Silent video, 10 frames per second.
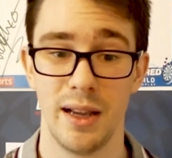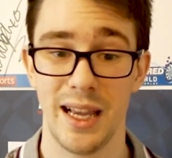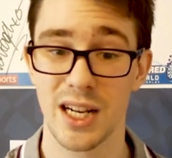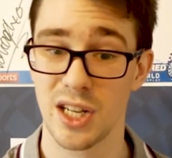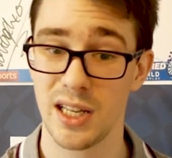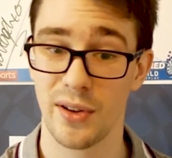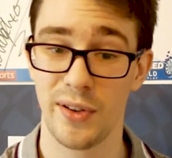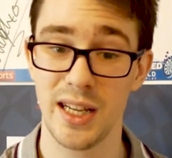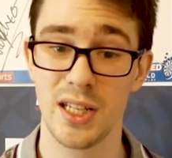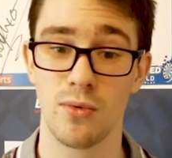He actually
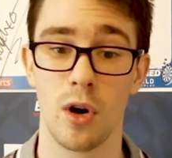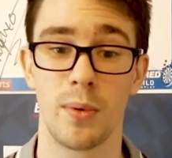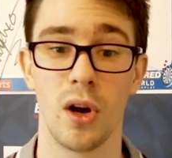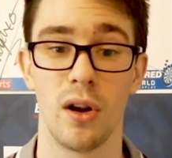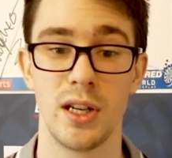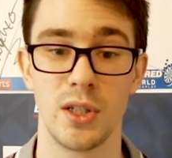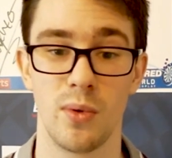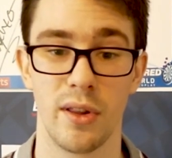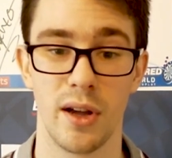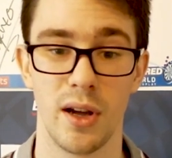defeated Rob Collins
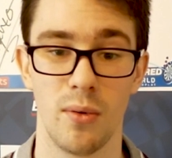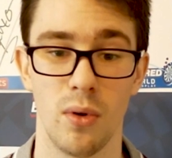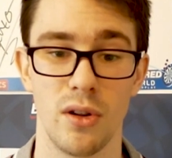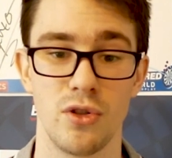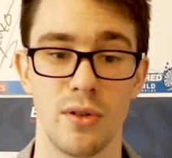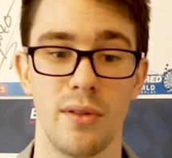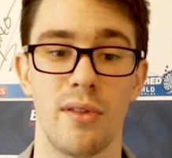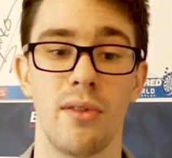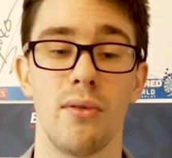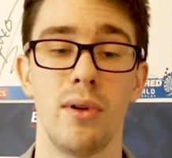with a
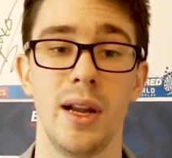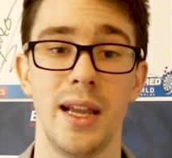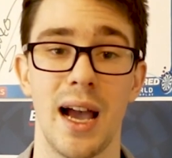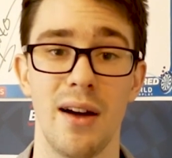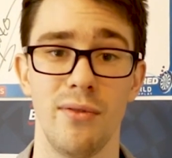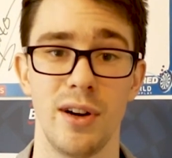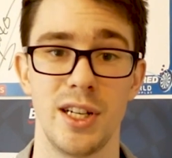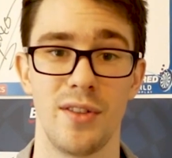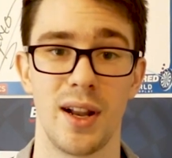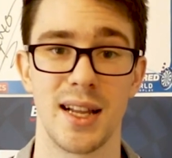103
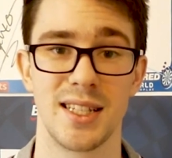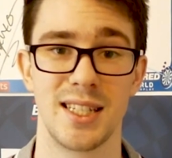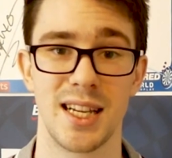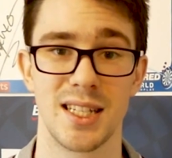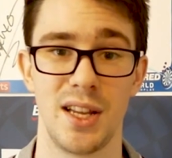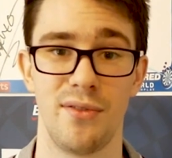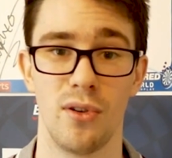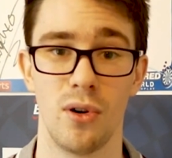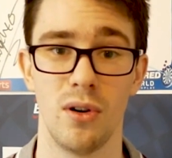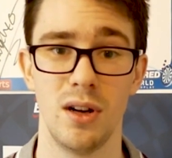average in the last
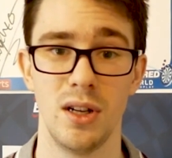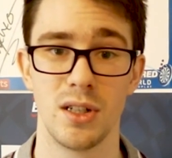64,